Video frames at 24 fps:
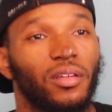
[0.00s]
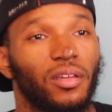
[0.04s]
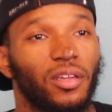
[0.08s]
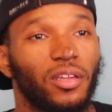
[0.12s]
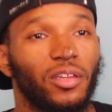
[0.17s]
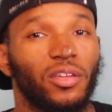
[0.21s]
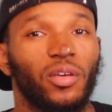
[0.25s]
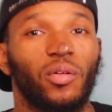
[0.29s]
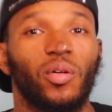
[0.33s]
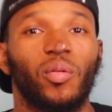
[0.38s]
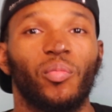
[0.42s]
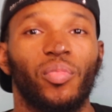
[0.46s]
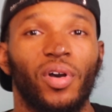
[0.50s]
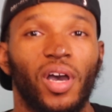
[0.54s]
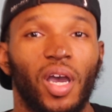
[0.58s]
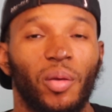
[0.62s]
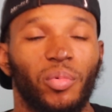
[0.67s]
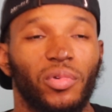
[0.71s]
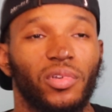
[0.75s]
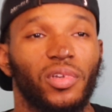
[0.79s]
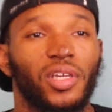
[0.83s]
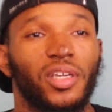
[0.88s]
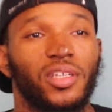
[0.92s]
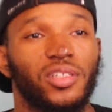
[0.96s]
in
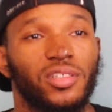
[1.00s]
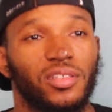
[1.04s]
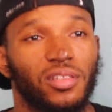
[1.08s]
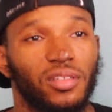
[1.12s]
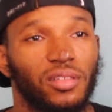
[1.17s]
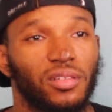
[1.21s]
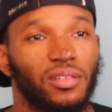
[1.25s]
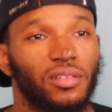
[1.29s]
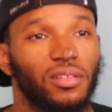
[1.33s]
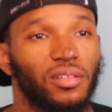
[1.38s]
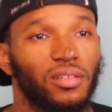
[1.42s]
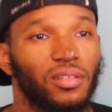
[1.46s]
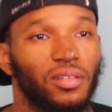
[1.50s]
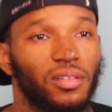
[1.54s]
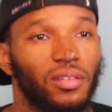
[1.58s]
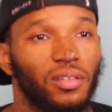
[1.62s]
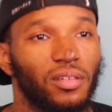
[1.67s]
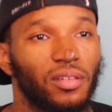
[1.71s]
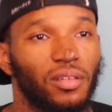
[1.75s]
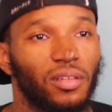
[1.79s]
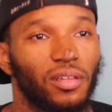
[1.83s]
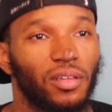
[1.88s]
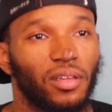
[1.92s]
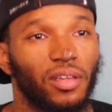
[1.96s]
population.
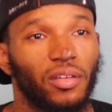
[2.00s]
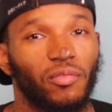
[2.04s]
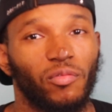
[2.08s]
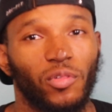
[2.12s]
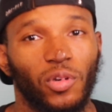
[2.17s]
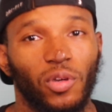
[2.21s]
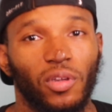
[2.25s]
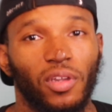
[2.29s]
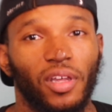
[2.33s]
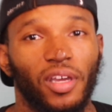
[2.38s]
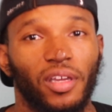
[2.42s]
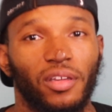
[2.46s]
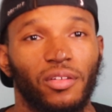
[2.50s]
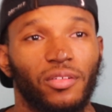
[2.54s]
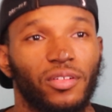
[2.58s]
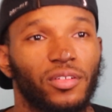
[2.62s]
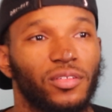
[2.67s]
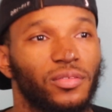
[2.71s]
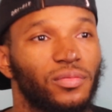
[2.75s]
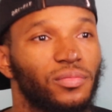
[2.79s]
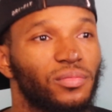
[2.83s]
in real life.